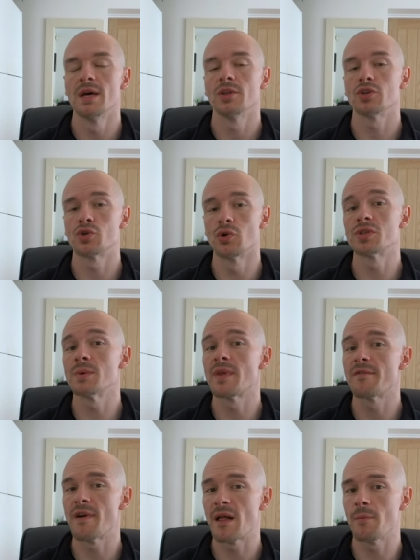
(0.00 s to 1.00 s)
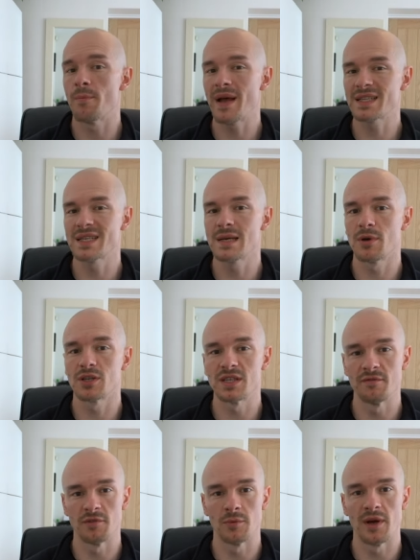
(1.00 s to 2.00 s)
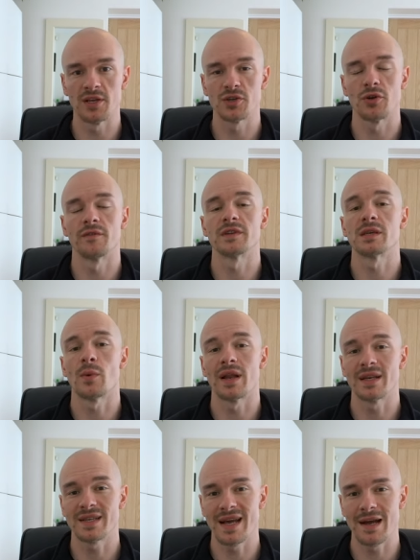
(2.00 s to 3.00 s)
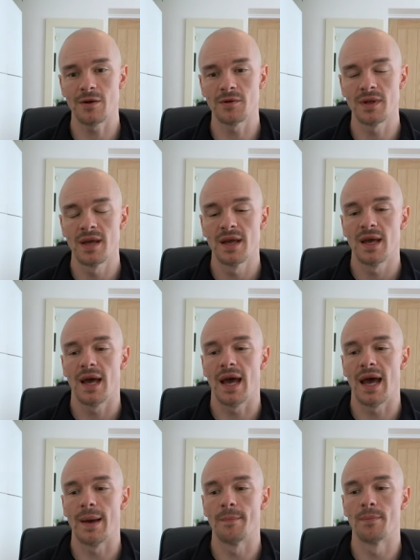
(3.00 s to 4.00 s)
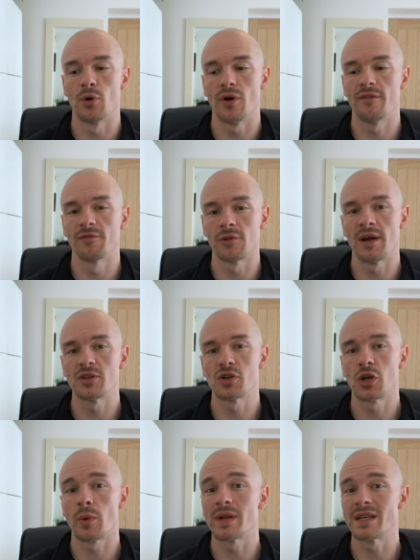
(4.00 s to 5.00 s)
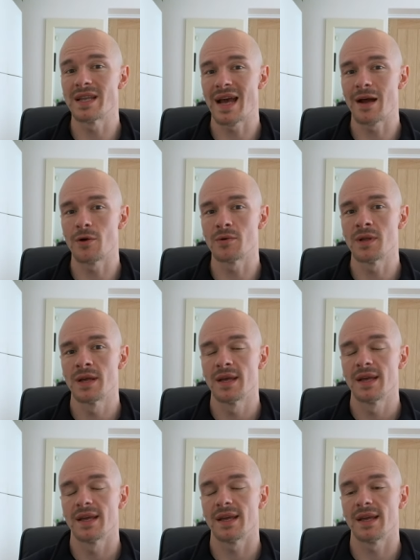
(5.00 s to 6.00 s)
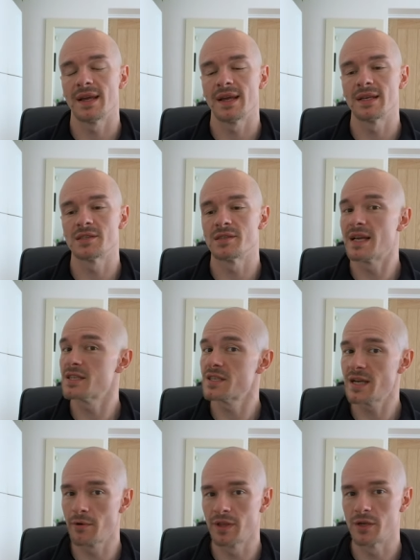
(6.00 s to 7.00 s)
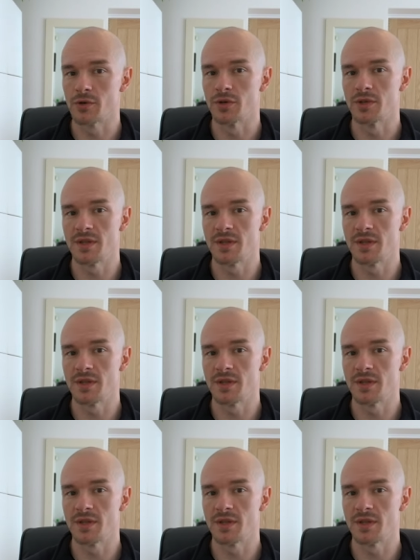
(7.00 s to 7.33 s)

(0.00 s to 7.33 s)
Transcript: The short term they felt better because inflammation obviously went down, but inflammation going down, it isn't necessarily good.